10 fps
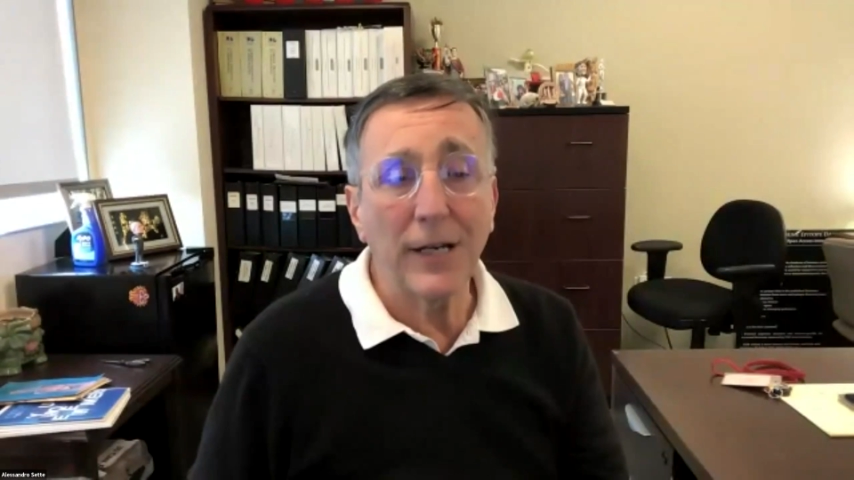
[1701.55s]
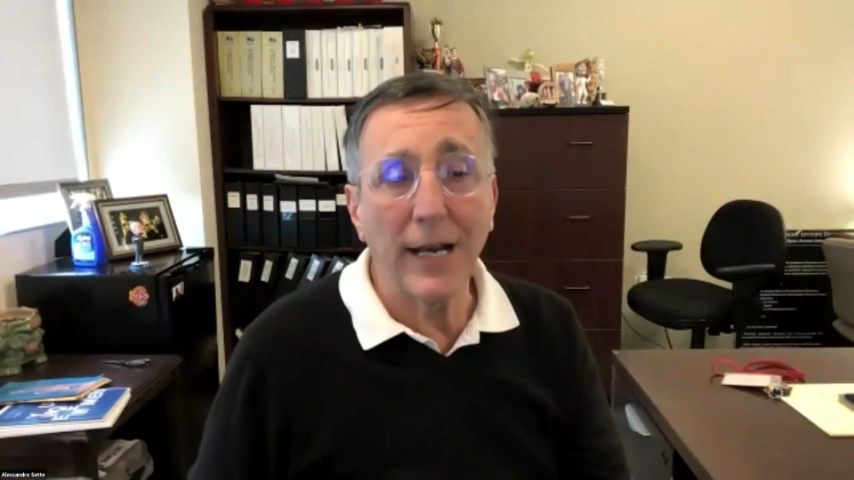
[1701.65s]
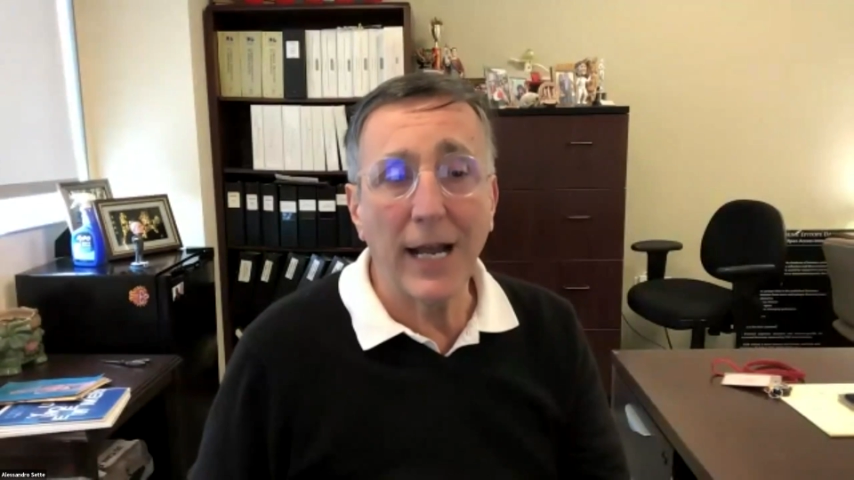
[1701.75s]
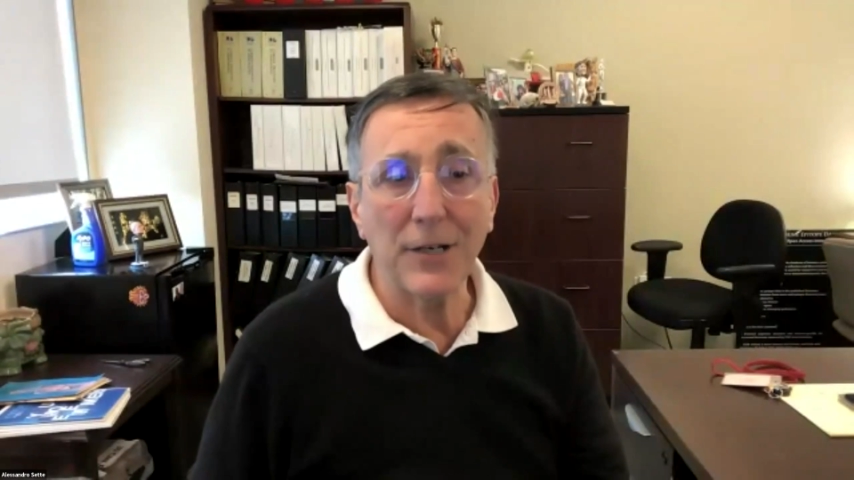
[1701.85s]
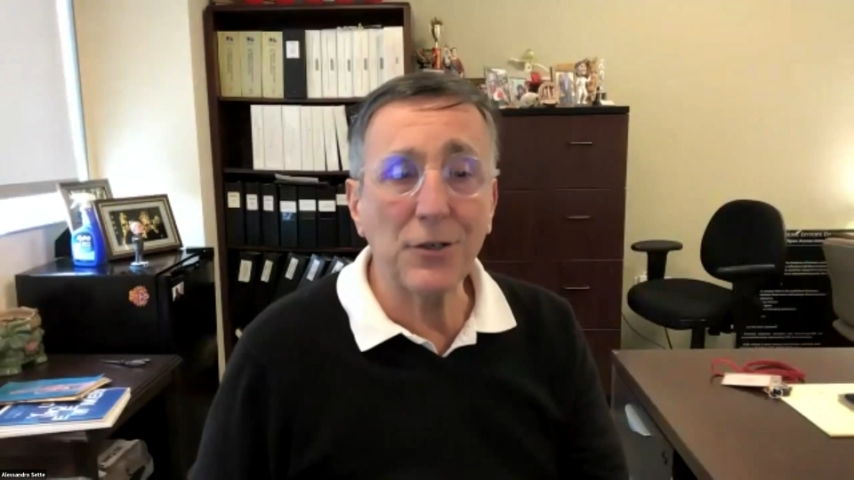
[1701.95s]
you
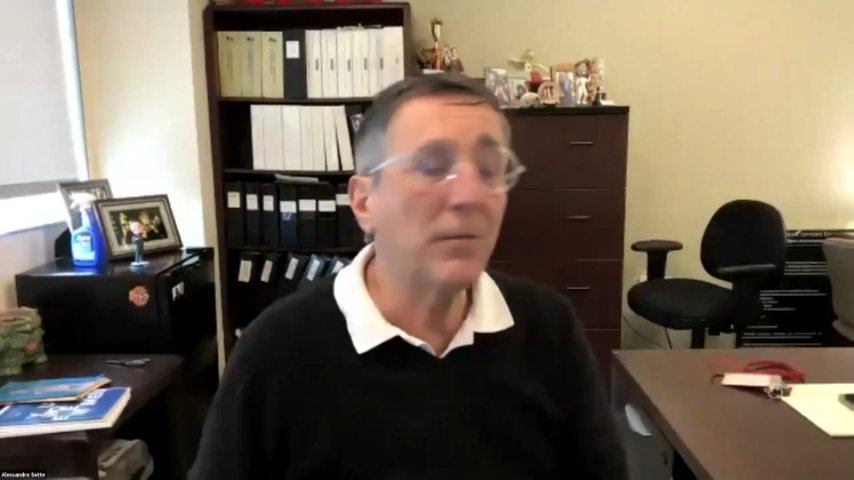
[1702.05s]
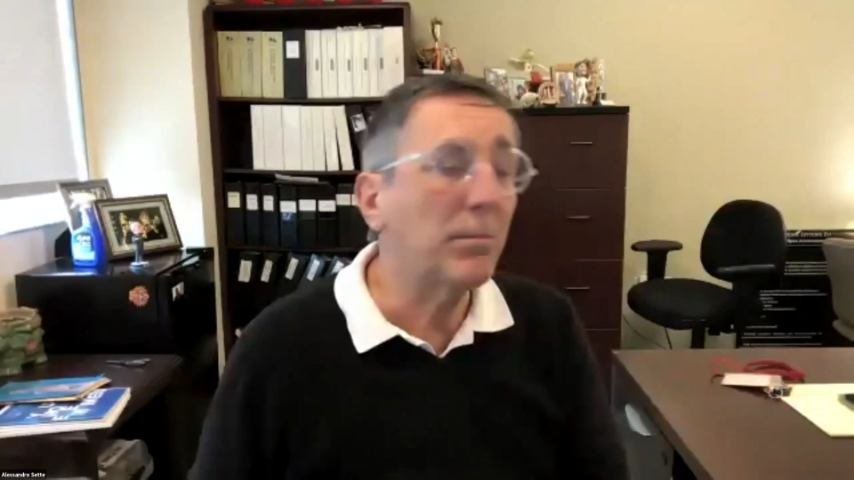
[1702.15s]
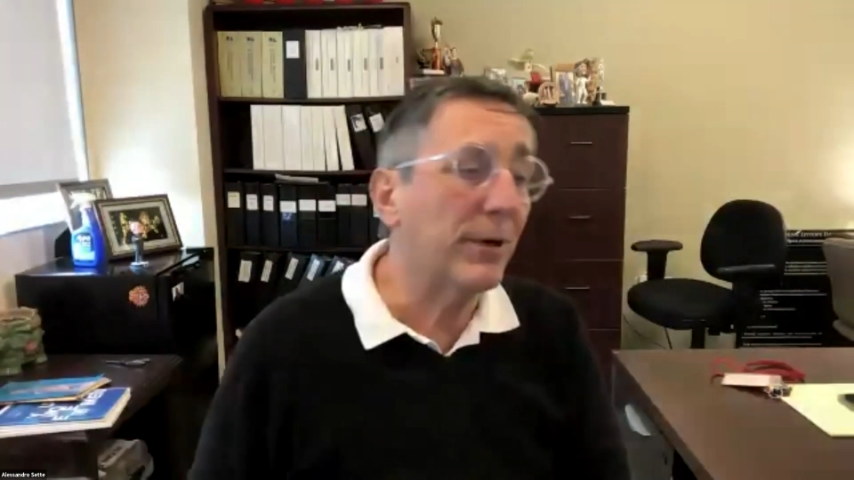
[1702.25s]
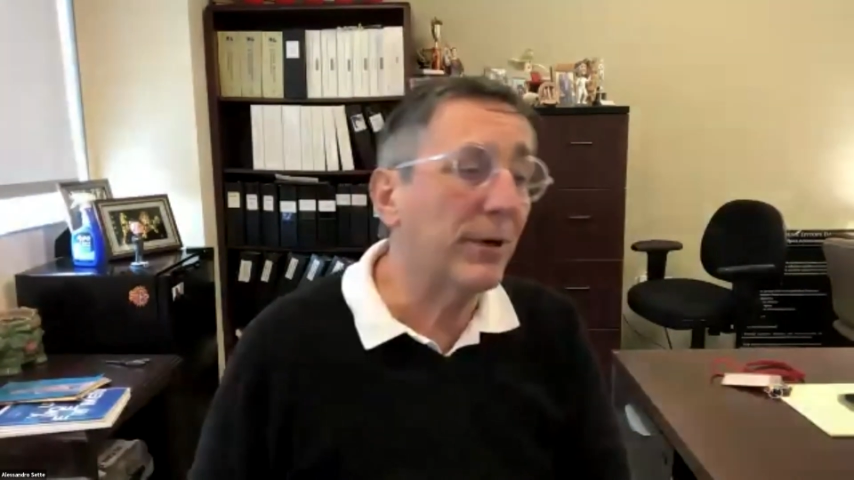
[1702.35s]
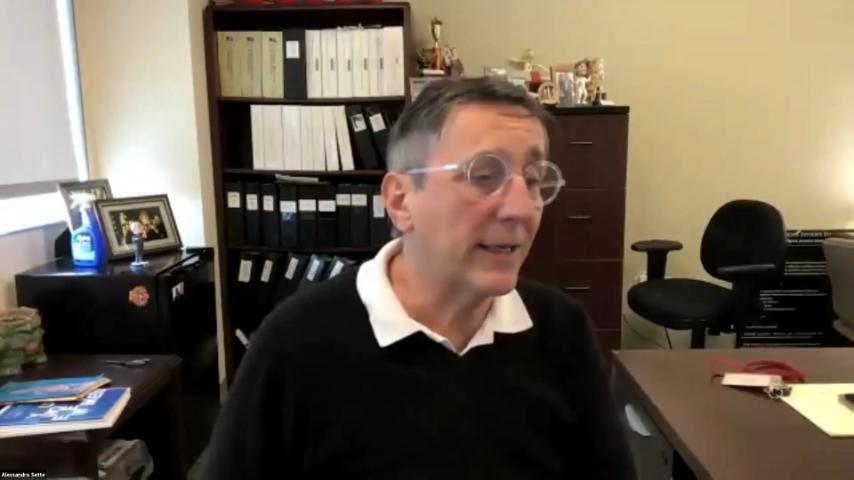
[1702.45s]
can actually
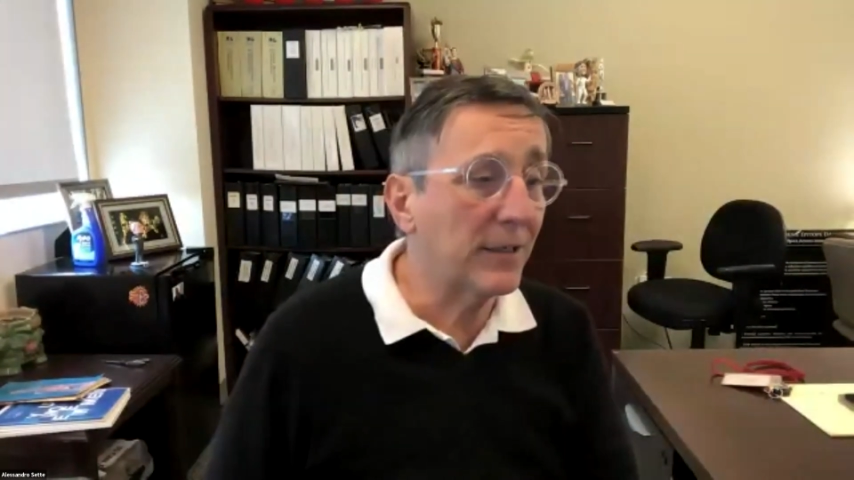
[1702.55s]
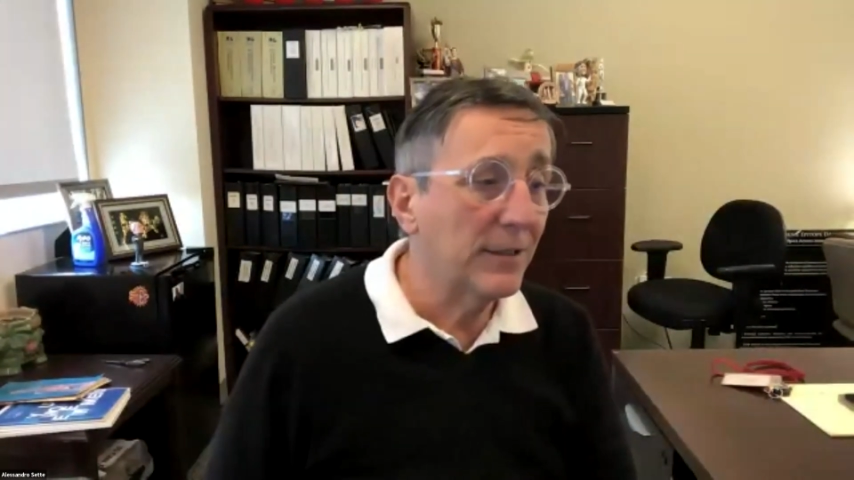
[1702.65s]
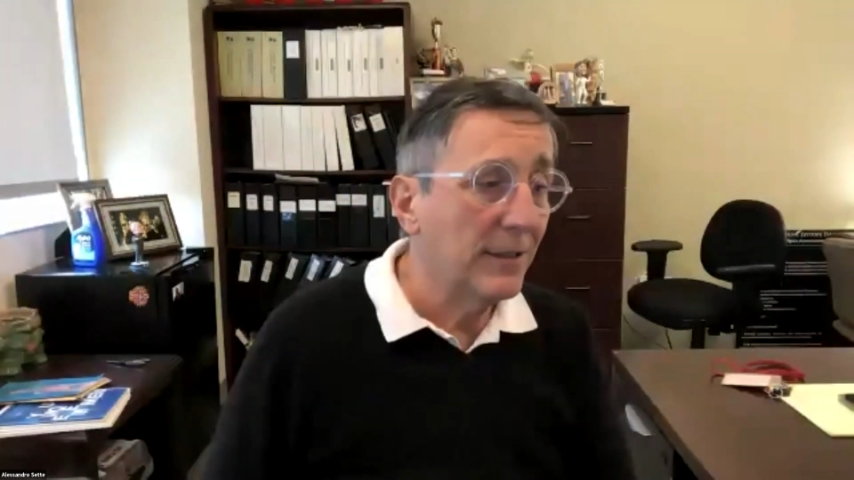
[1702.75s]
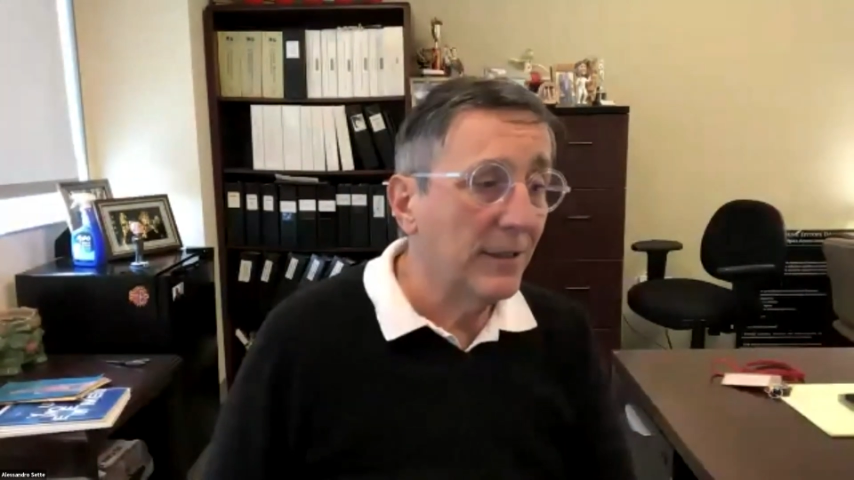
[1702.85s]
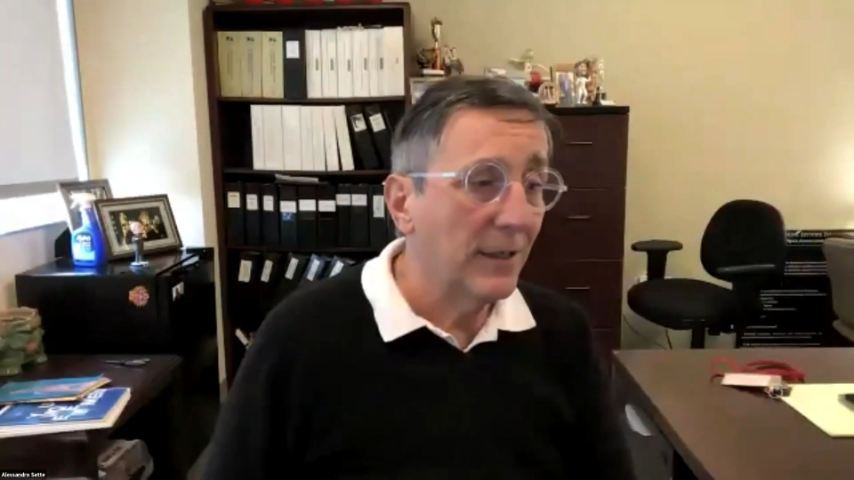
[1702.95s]
predict,